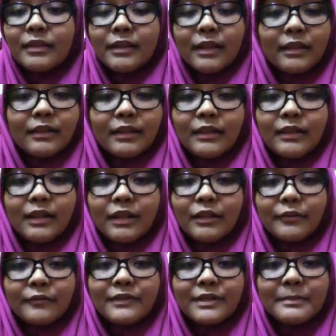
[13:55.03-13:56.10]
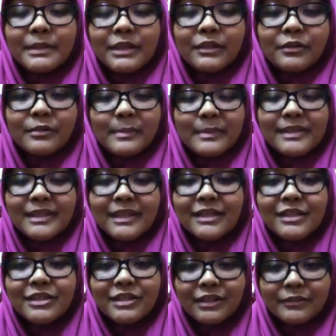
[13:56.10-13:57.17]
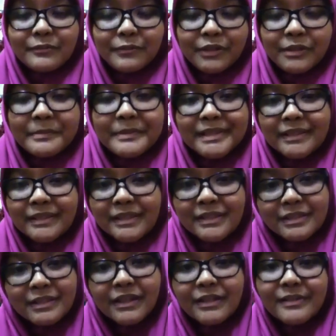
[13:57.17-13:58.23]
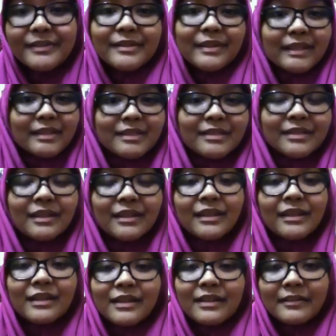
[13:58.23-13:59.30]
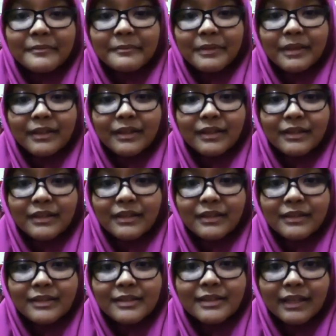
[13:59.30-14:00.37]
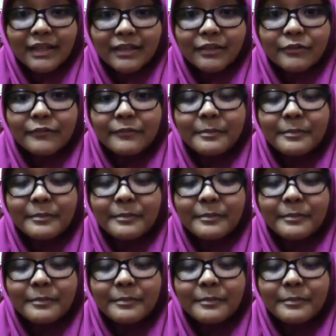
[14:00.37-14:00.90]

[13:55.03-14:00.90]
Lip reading: that kind of typical group discussion for the presentation and such. But this kind of